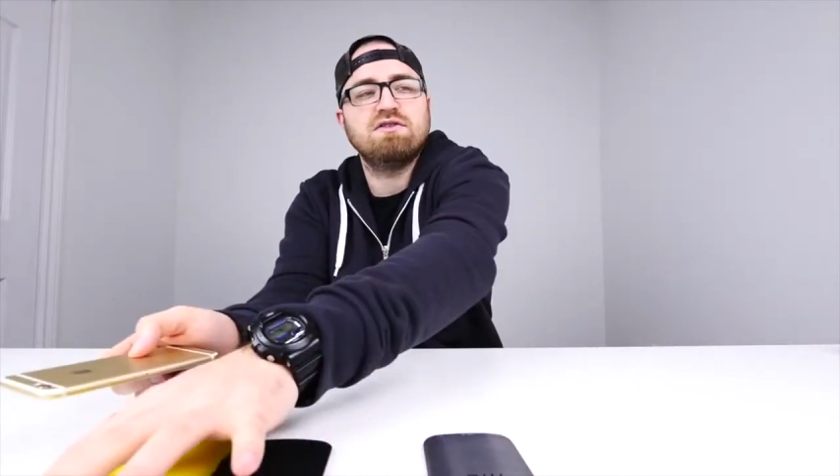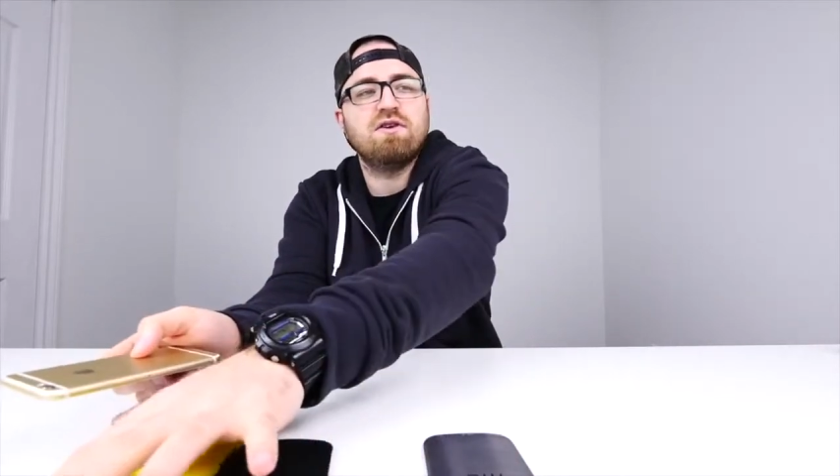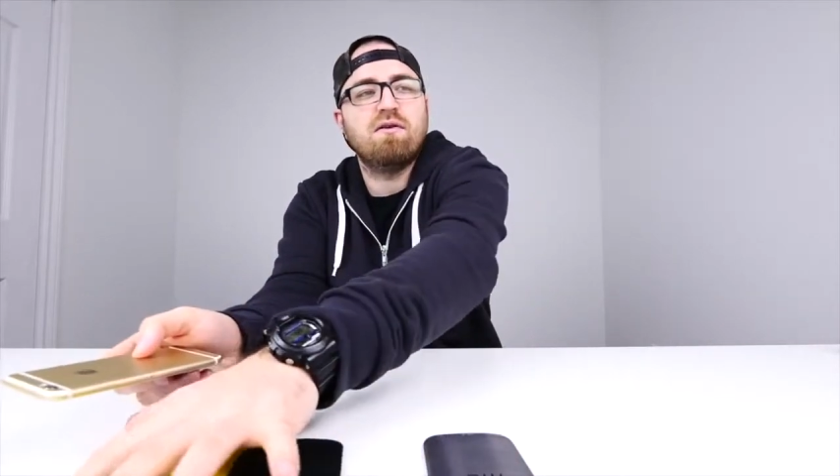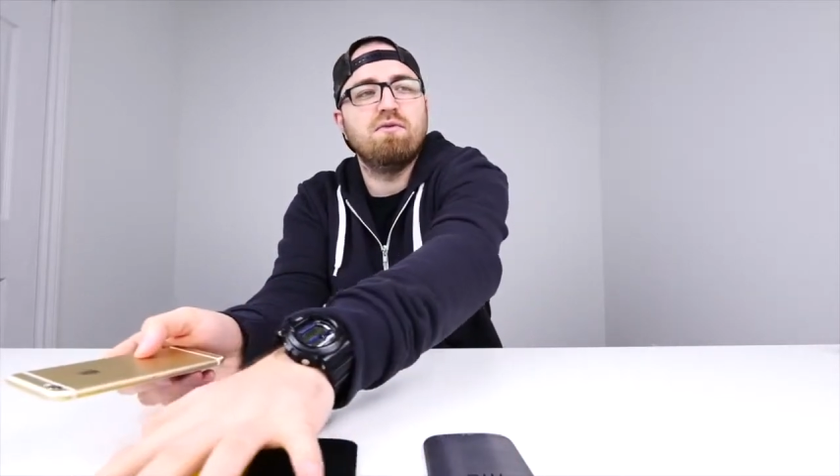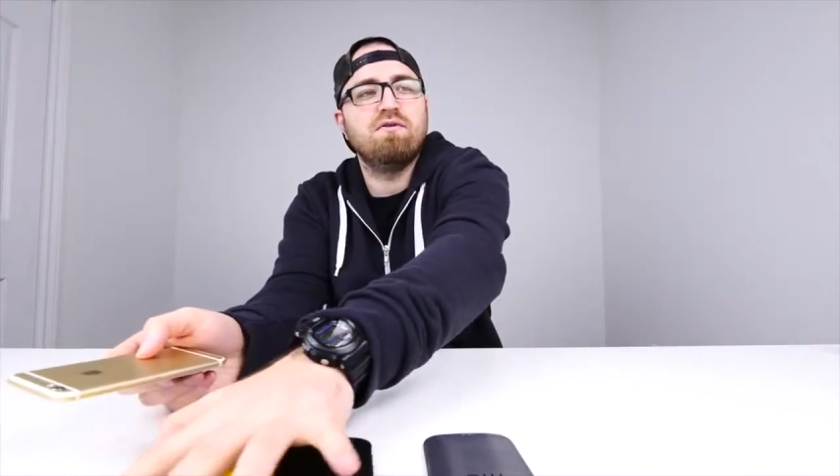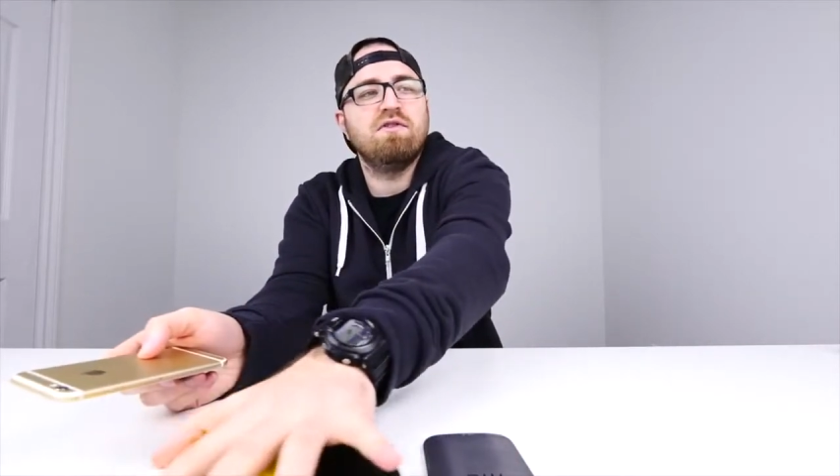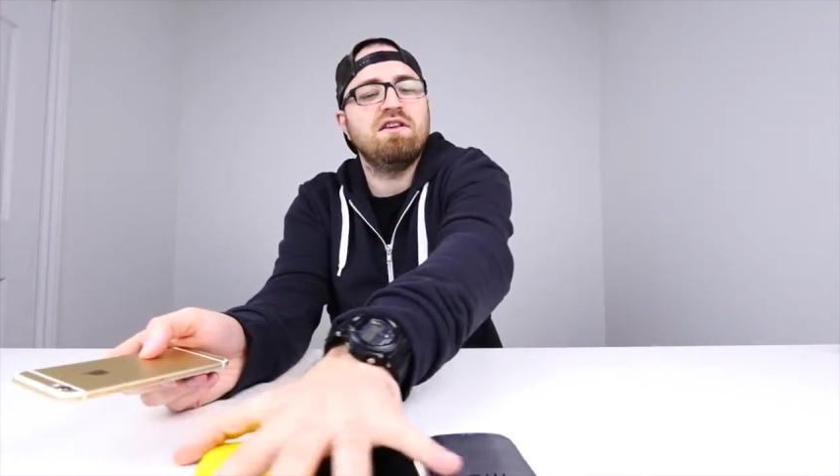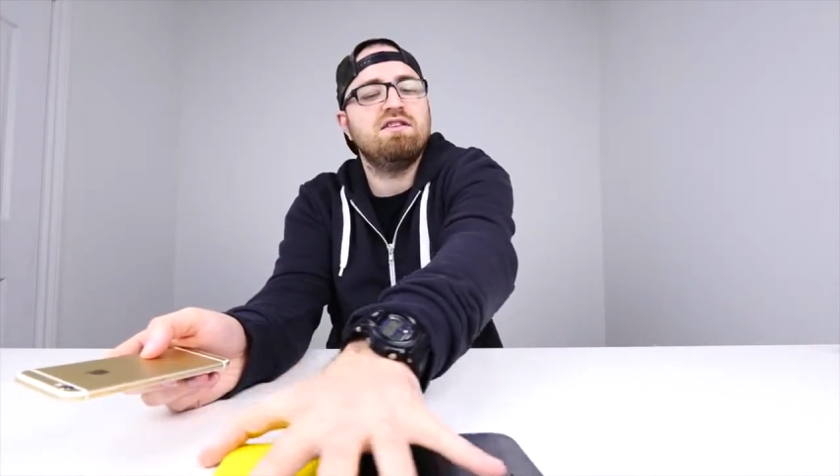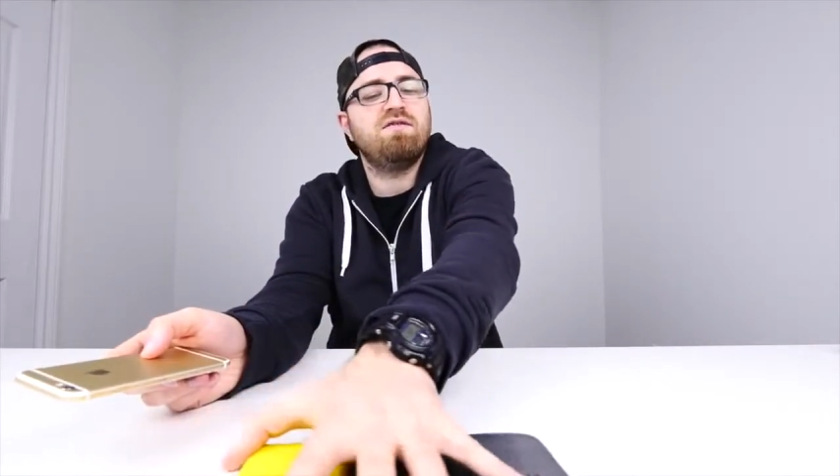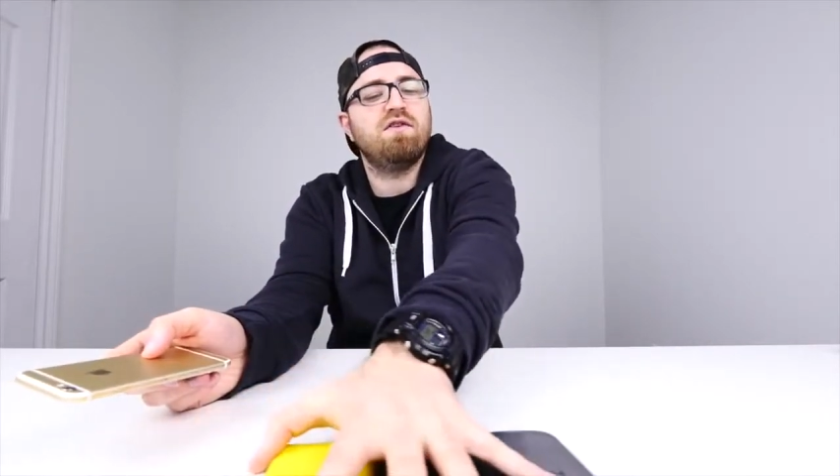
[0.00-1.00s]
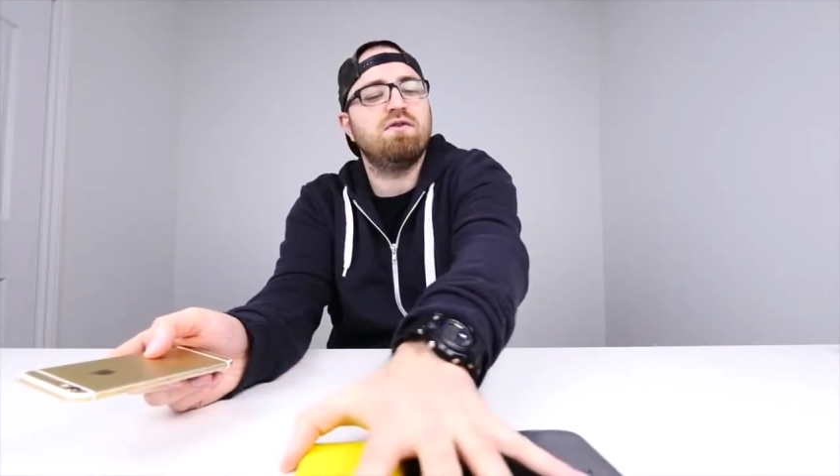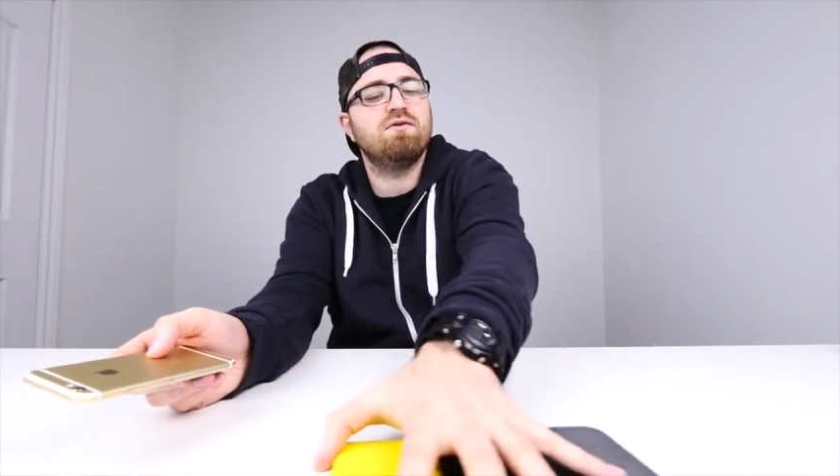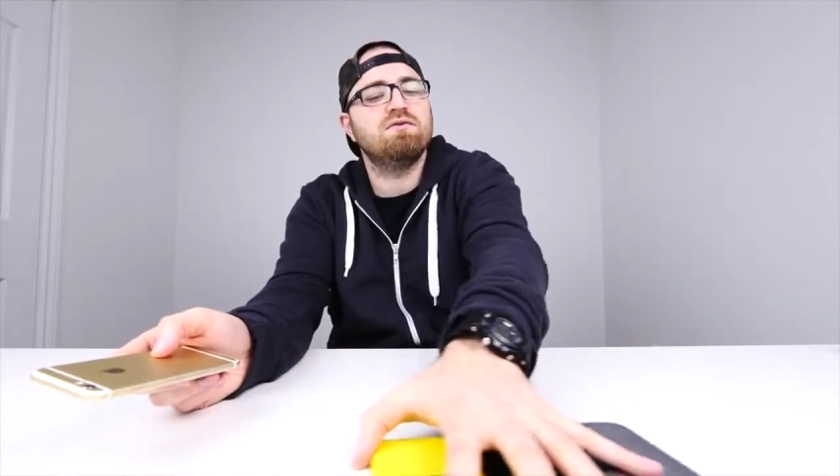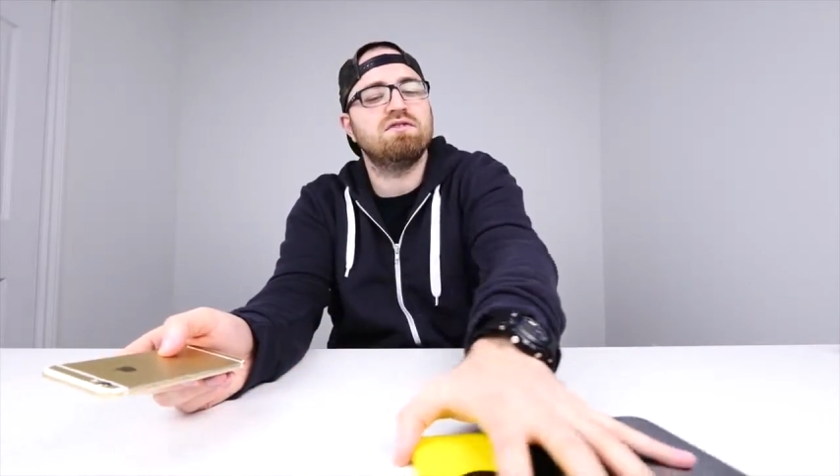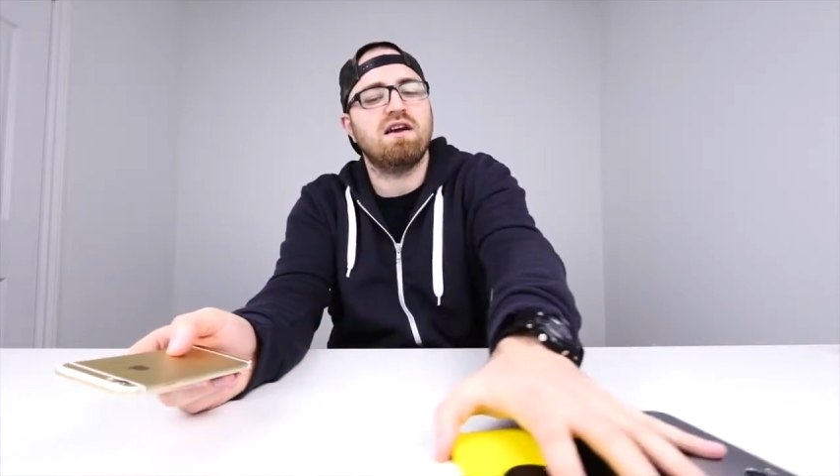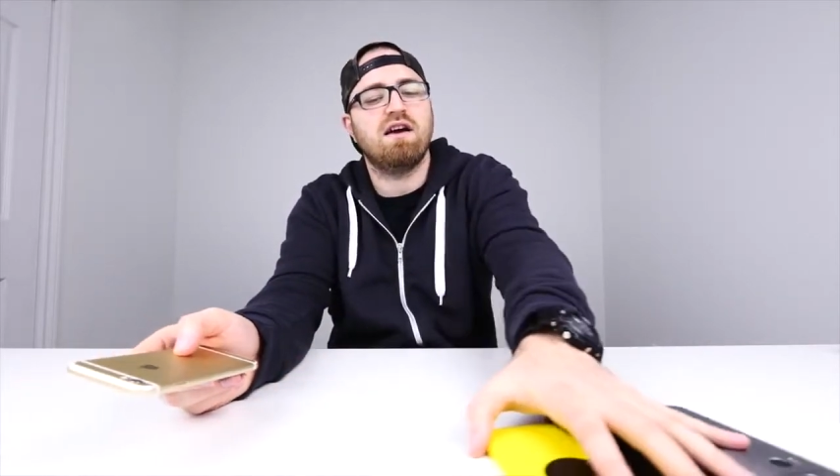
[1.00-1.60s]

So I'll move these phones